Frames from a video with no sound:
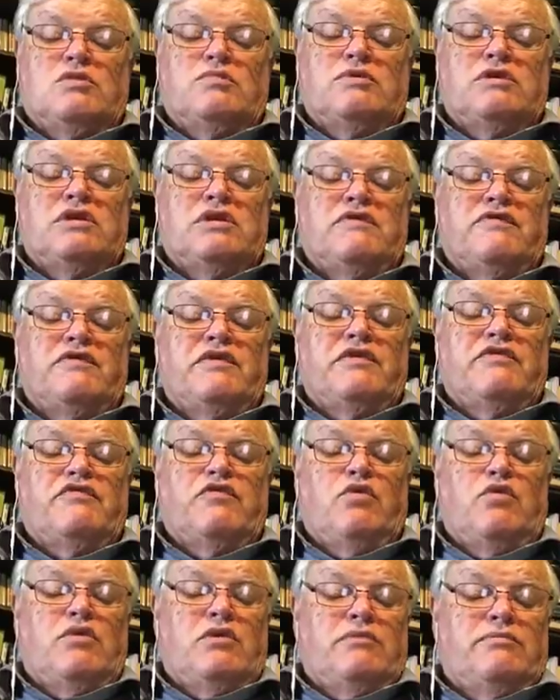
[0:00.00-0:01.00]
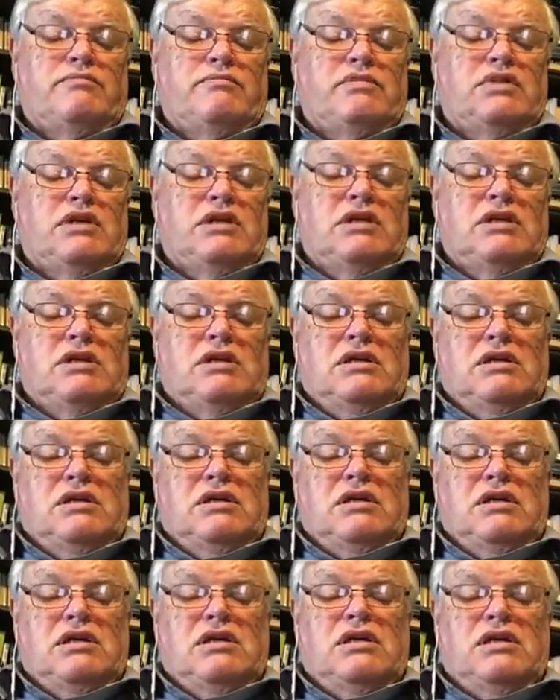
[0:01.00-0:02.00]
specific form
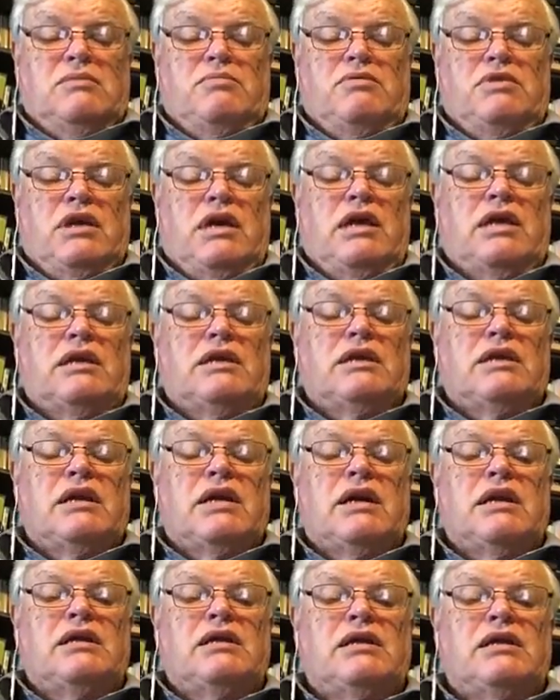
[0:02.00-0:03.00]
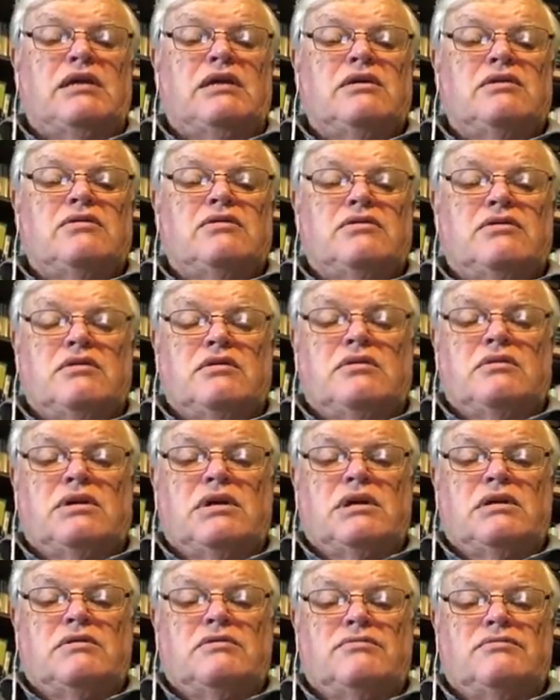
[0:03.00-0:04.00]
in applying the idea to it.